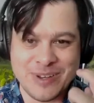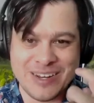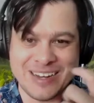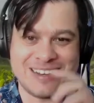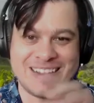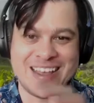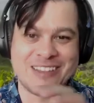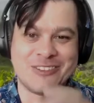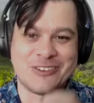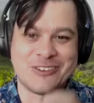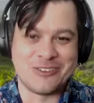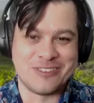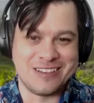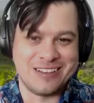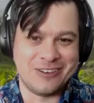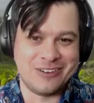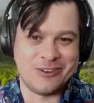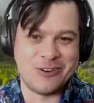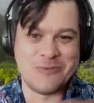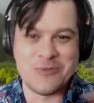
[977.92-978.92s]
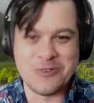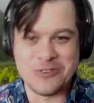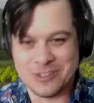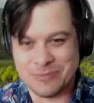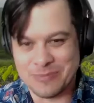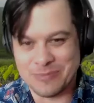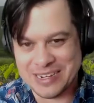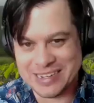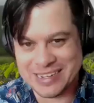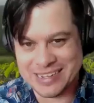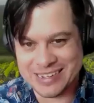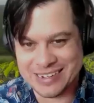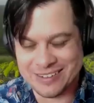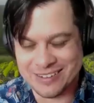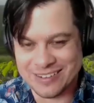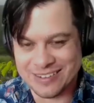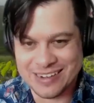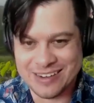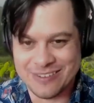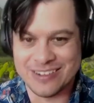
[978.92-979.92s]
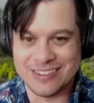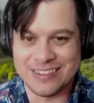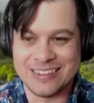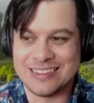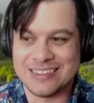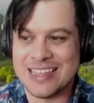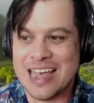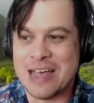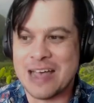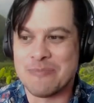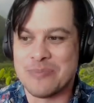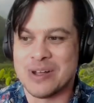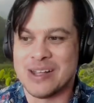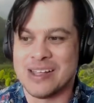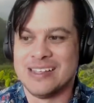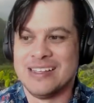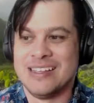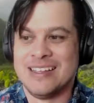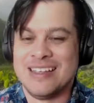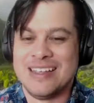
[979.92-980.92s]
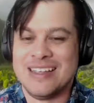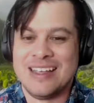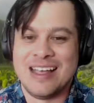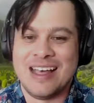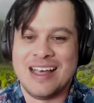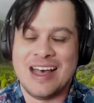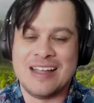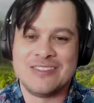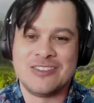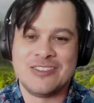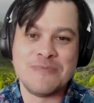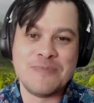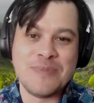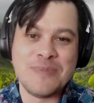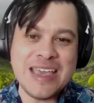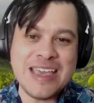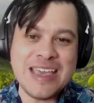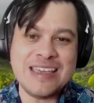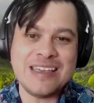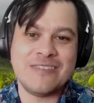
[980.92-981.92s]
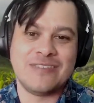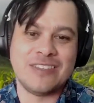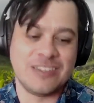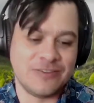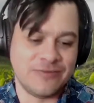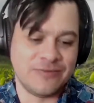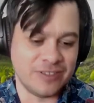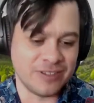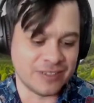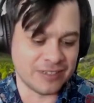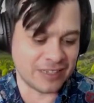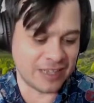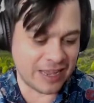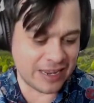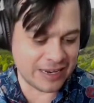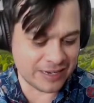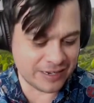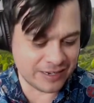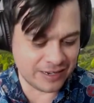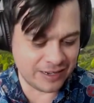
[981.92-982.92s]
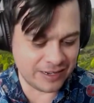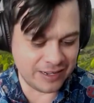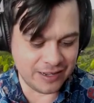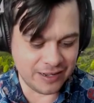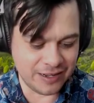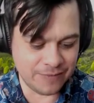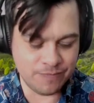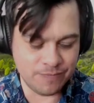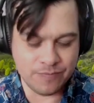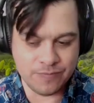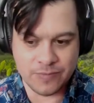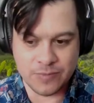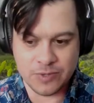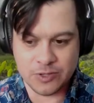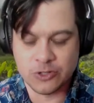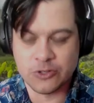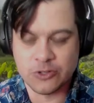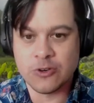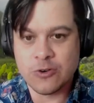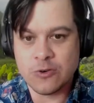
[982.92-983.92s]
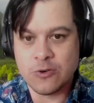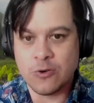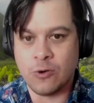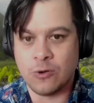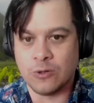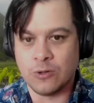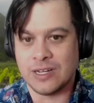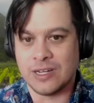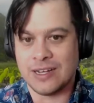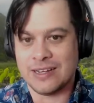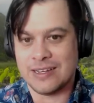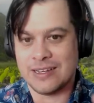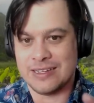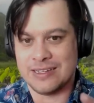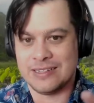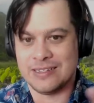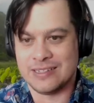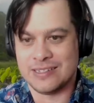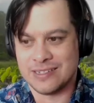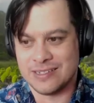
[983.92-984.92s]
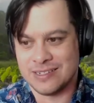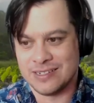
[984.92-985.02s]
not the Kumu speaking or anyone like that. But to me, it just feels like true hula is